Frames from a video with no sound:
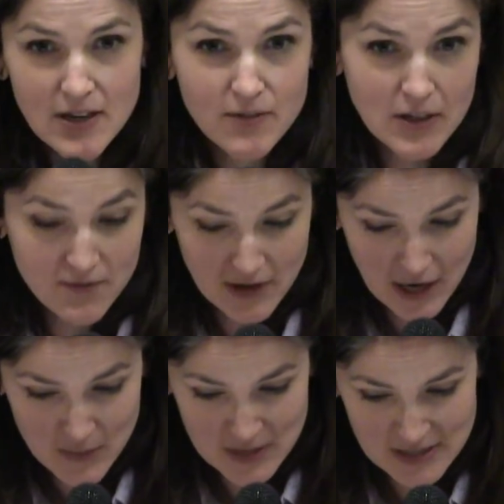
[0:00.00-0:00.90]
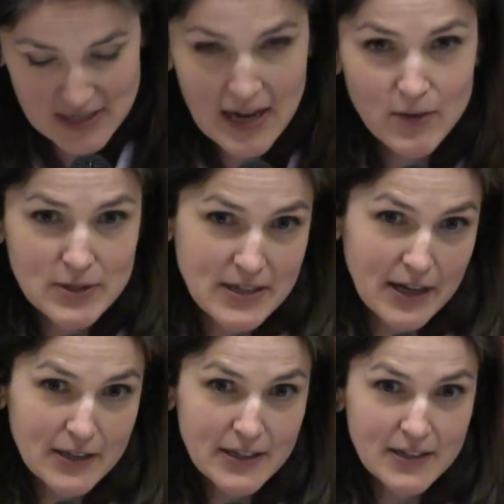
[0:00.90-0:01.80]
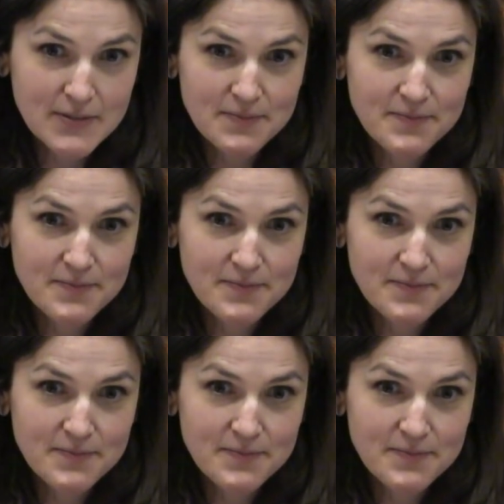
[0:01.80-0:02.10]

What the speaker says: of the environment and recycling?